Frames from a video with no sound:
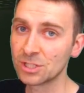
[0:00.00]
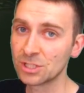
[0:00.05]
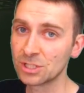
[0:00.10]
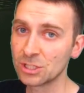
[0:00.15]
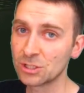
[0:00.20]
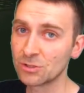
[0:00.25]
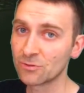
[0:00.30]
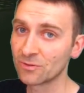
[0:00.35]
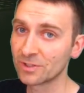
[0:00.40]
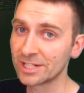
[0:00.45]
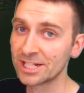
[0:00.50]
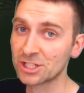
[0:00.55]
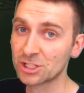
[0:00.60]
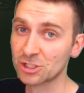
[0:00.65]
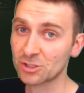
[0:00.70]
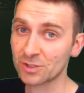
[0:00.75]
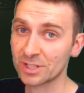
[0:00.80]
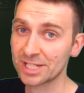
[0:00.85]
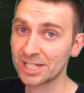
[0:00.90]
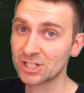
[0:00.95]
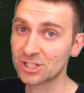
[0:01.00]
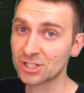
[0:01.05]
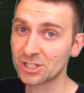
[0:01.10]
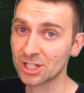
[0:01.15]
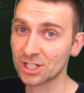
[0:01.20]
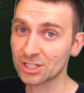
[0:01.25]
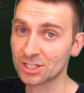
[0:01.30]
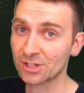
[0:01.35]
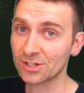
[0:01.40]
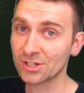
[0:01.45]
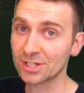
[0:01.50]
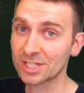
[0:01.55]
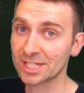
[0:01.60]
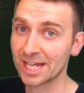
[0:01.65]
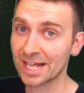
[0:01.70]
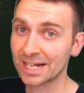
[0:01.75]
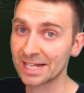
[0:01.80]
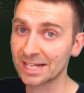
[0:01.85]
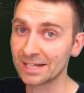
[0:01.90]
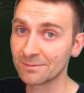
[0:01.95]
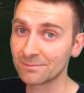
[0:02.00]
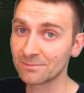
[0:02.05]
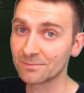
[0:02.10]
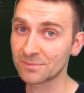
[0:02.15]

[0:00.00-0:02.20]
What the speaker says: You've literally just got to tell it